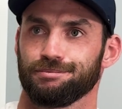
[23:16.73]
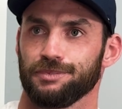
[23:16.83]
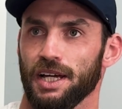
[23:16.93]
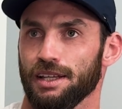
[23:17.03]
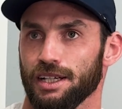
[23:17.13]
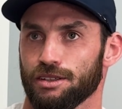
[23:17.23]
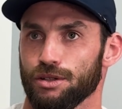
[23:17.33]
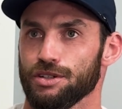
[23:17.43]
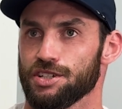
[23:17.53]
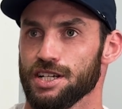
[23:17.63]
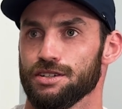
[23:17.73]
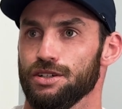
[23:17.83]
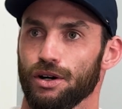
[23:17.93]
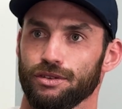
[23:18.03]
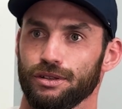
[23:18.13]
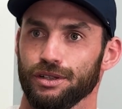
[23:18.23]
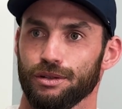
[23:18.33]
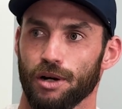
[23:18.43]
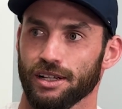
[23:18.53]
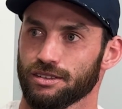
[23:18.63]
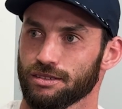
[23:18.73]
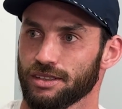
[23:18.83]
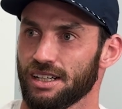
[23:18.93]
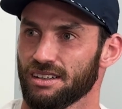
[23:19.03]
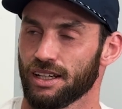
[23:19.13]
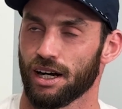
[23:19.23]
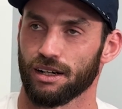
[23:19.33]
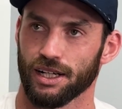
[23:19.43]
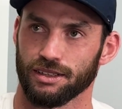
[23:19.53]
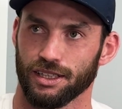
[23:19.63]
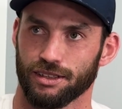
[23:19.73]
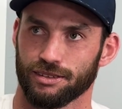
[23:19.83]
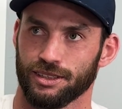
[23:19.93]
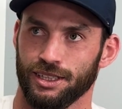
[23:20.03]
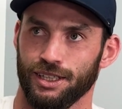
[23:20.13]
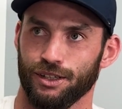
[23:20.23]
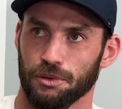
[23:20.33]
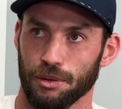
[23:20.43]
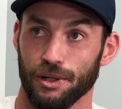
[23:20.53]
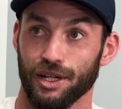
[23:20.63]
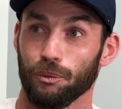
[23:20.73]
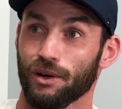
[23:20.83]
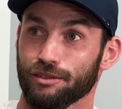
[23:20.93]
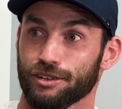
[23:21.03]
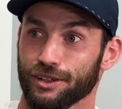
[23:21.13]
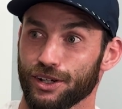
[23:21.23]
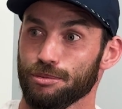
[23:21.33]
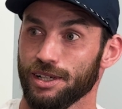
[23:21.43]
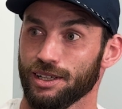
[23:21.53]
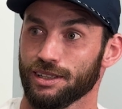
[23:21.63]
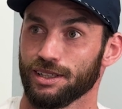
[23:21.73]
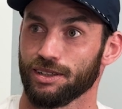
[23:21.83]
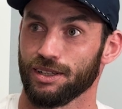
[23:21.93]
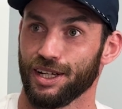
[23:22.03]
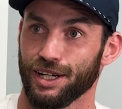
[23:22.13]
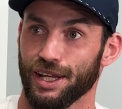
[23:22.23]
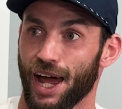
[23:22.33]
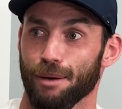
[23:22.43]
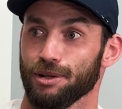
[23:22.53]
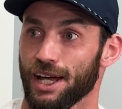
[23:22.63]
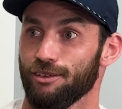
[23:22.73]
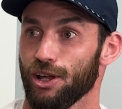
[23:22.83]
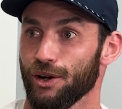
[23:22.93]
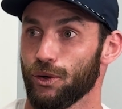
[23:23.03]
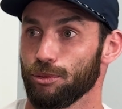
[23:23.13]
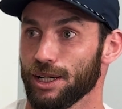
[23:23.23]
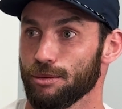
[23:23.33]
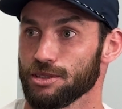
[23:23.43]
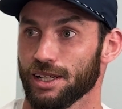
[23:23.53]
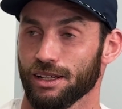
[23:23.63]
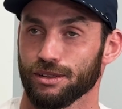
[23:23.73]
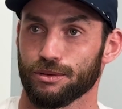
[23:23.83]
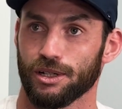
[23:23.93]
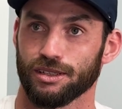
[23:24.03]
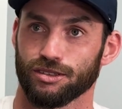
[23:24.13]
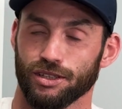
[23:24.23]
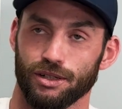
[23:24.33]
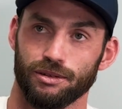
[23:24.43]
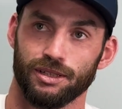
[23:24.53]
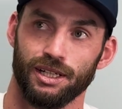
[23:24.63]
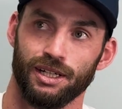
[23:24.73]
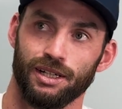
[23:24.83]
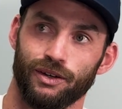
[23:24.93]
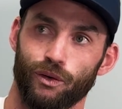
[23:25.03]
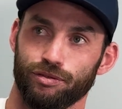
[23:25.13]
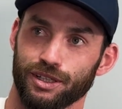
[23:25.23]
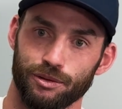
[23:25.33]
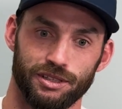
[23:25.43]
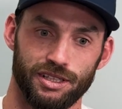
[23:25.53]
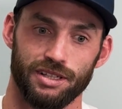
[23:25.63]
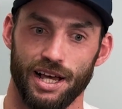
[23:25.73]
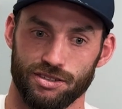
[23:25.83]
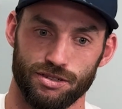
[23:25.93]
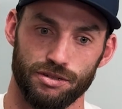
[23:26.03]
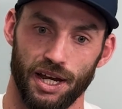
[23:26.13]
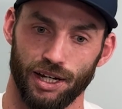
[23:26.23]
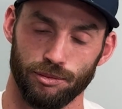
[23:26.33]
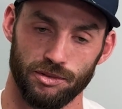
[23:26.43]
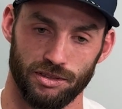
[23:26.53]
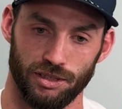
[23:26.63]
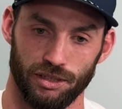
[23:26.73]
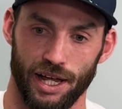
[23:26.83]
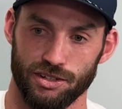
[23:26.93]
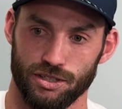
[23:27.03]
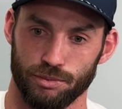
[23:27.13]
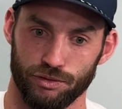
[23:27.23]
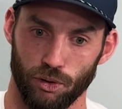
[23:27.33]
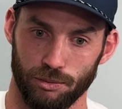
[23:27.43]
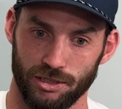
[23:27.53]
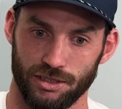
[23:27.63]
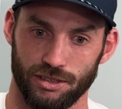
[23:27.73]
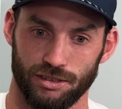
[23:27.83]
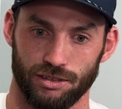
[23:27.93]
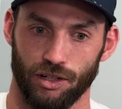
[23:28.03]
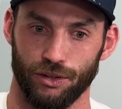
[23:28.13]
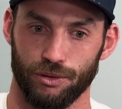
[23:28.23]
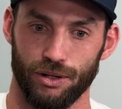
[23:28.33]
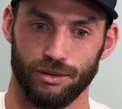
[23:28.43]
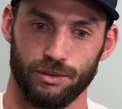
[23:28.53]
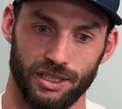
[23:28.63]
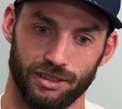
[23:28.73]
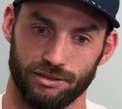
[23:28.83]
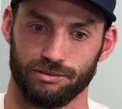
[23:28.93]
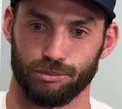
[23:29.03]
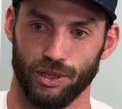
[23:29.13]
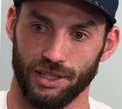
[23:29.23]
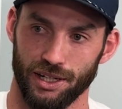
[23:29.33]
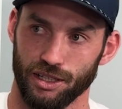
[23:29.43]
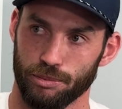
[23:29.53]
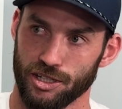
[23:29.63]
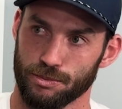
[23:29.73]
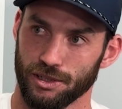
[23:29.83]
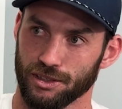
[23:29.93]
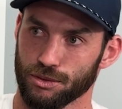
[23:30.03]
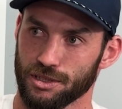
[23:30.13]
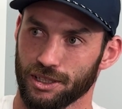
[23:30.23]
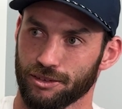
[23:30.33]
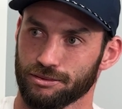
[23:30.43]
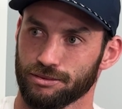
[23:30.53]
yeah, I think through the season you go through little ruts here and there, and I think we were in one for a little bit, and they happened to have a lot of home games in that little run. So hopefully with these last 2 games and the last 2 performances on the road, we can bring that into Pittsburgh this weekend.